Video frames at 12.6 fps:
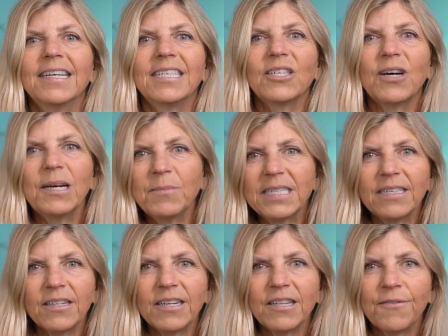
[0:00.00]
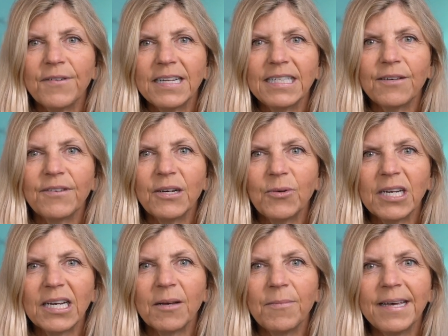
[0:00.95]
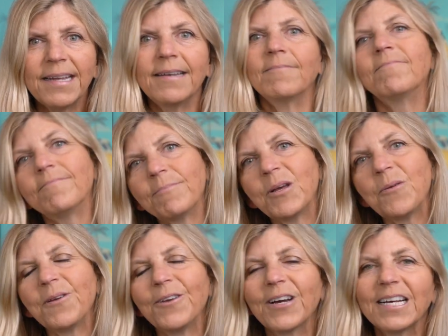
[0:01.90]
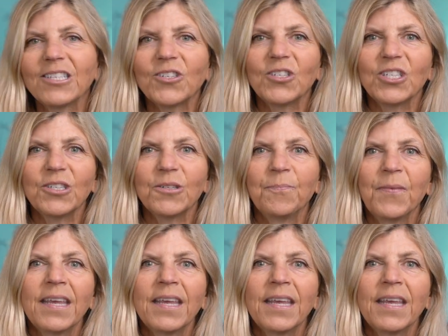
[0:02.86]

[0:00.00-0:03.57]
So I'm still on the fence if I want to commit. Maybe you guys are too.